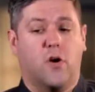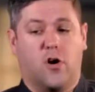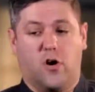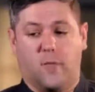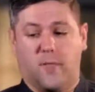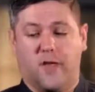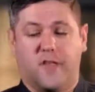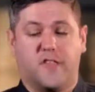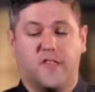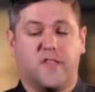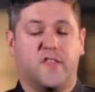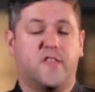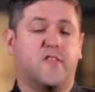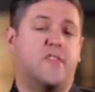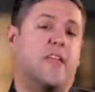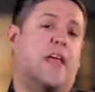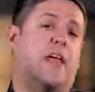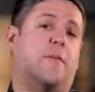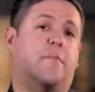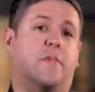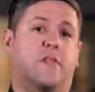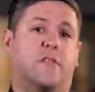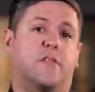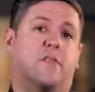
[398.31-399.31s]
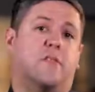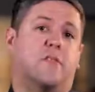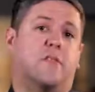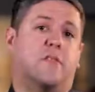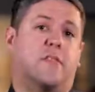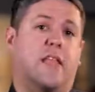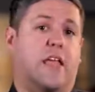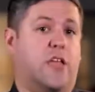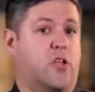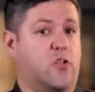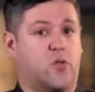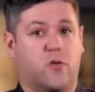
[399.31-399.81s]
or makes a statement
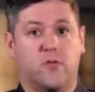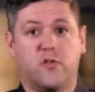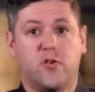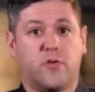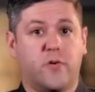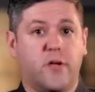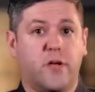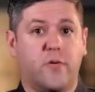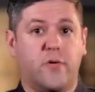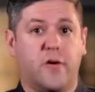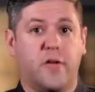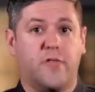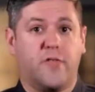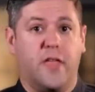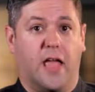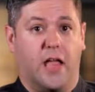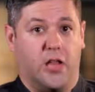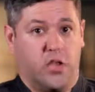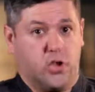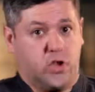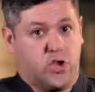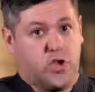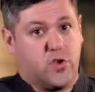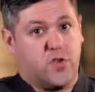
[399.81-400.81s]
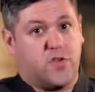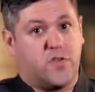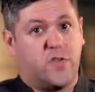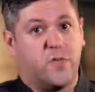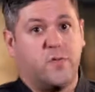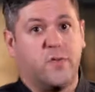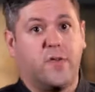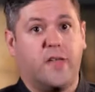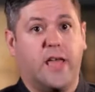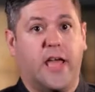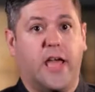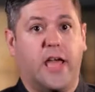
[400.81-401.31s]
that you don't agree with and you choose to
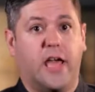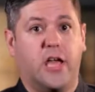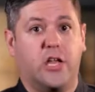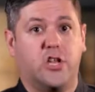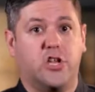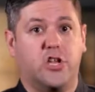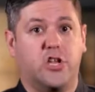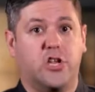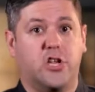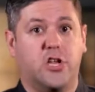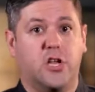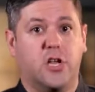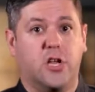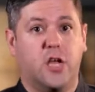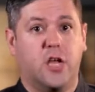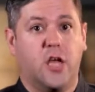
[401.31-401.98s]
engage,